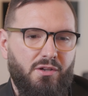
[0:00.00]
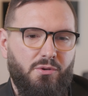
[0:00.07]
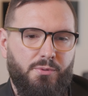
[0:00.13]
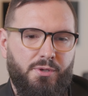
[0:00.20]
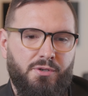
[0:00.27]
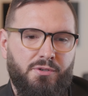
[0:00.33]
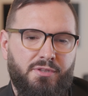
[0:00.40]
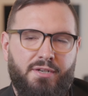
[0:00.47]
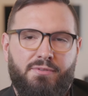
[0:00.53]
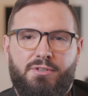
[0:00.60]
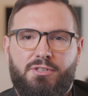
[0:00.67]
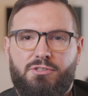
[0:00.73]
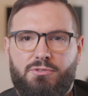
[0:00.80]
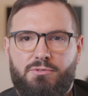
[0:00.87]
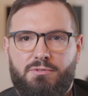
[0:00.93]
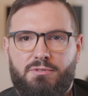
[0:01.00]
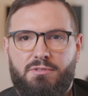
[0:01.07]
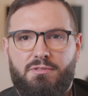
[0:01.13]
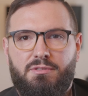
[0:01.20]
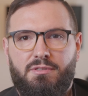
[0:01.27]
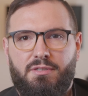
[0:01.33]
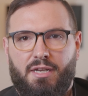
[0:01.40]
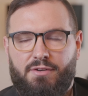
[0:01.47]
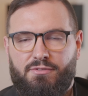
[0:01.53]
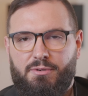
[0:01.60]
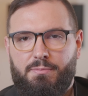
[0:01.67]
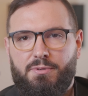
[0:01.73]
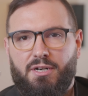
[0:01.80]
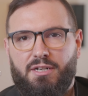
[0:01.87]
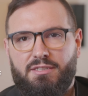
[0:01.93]
We hold every tool, every
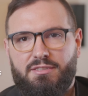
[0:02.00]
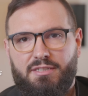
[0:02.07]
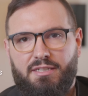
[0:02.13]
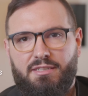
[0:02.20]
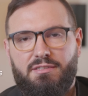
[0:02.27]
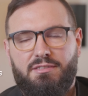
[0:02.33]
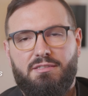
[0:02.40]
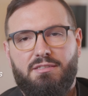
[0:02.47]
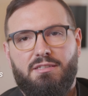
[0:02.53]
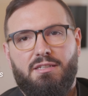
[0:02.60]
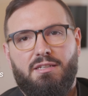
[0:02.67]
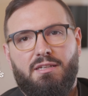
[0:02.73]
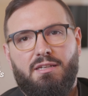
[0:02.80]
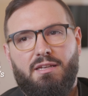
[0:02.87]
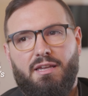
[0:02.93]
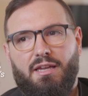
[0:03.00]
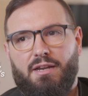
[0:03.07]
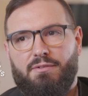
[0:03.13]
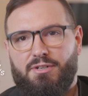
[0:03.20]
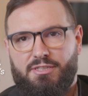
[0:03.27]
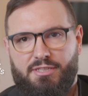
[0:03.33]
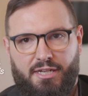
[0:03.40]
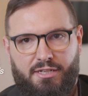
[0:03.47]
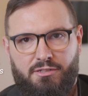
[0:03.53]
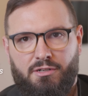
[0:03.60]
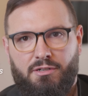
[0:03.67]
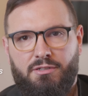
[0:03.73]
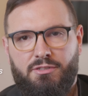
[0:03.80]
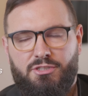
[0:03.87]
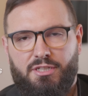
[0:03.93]
process, every
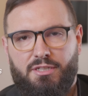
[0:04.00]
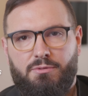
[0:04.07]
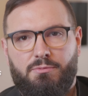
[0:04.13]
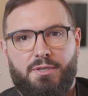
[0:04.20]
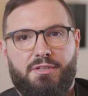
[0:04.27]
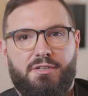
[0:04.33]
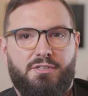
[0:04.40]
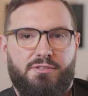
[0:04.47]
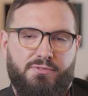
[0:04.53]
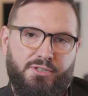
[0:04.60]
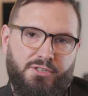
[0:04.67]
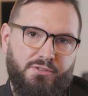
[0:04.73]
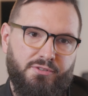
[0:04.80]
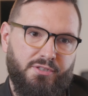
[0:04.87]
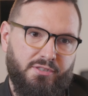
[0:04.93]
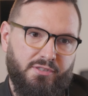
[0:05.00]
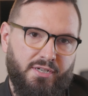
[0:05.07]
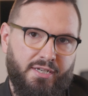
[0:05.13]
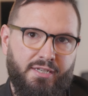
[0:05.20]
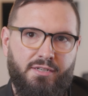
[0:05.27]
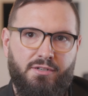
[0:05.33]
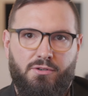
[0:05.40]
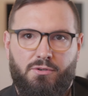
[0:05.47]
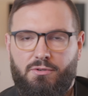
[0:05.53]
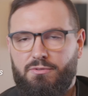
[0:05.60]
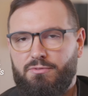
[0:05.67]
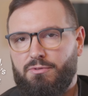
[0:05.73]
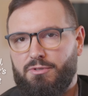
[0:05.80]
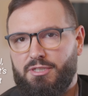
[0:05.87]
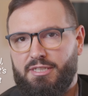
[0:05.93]
technology, whether it's for you, the client, or
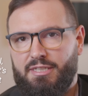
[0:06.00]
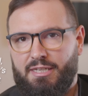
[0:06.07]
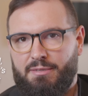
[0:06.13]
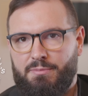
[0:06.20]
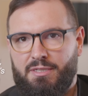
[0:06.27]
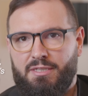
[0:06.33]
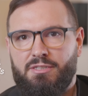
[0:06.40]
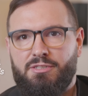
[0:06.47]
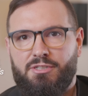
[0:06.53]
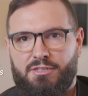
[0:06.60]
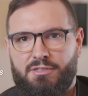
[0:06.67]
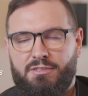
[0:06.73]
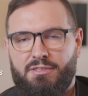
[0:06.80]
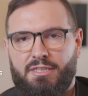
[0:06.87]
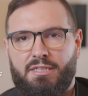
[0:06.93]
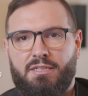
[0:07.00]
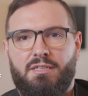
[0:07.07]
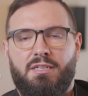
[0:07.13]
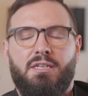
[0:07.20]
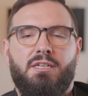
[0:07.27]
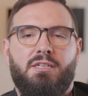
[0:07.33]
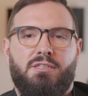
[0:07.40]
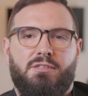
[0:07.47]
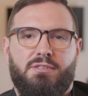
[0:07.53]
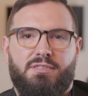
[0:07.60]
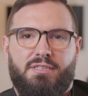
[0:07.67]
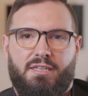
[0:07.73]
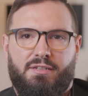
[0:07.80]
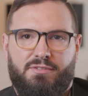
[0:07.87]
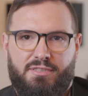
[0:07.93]
for DKB internally, to a
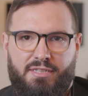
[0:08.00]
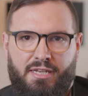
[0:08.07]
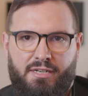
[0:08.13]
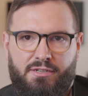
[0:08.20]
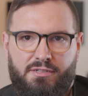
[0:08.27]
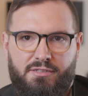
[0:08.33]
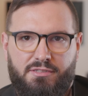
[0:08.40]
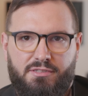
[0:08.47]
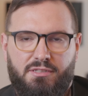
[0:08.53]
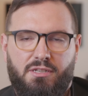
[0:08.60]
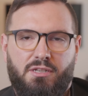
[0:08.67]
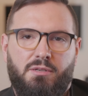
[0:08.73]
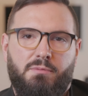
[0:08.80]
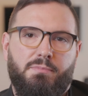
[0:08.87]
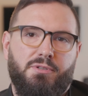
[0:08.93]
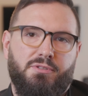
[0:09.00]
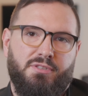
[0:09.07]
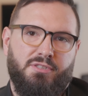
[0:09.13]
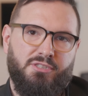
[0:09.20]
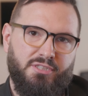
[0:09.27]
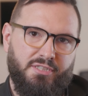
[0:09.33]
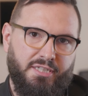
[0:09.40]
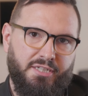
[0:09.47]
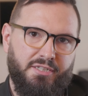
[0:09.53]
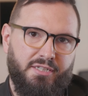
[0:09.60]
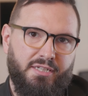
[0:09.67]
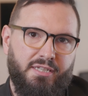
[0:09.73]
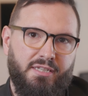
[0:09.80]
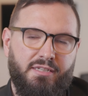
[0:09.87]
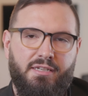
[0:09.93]
set of standards, both in
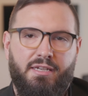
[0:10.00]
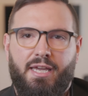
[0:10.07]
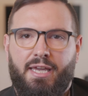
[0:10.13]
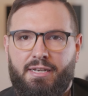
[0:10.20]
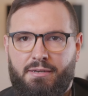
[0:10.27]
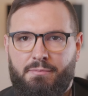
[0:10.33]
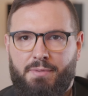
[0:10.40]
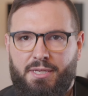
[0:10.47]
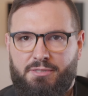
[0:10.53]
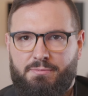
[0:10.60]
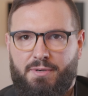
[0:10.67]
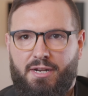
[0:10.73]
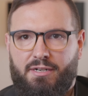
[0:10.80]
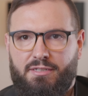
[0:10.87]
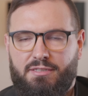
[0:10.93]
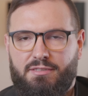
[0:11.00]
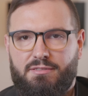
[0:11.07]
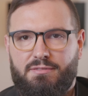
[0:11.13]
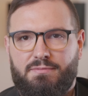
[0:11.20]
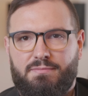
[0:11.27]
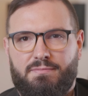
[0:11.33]
security and in best practice.